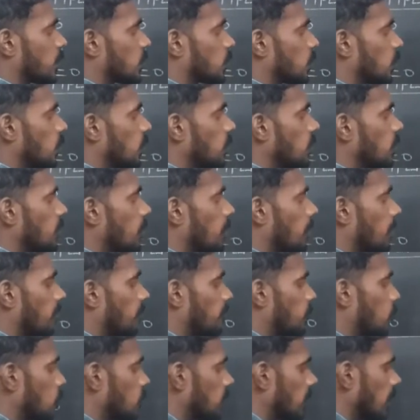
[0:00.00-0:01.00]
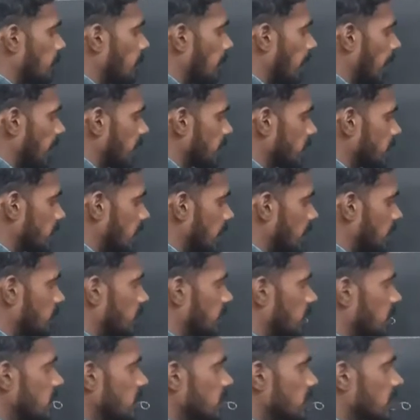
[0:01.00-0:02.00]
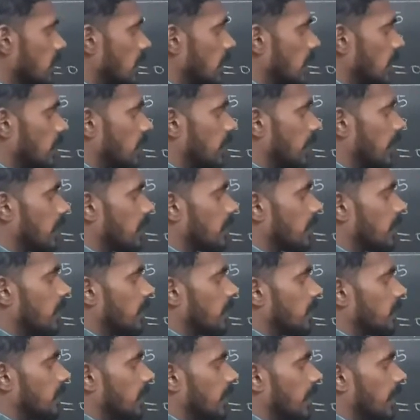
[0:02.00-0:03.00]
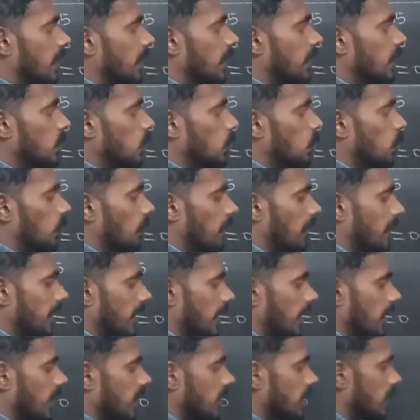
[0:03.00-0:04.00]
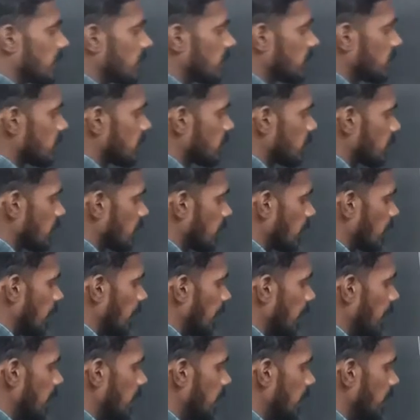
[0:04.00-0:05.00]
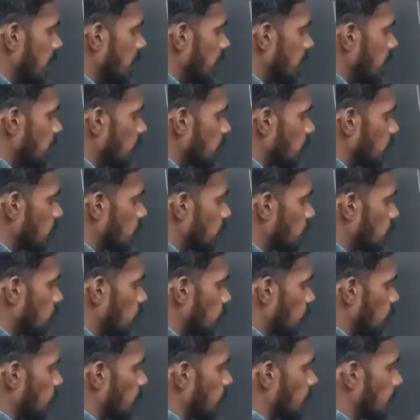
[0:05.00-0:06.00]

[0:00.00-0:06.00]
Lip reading: So put the minus sign first, then 3 into 28 gives 84.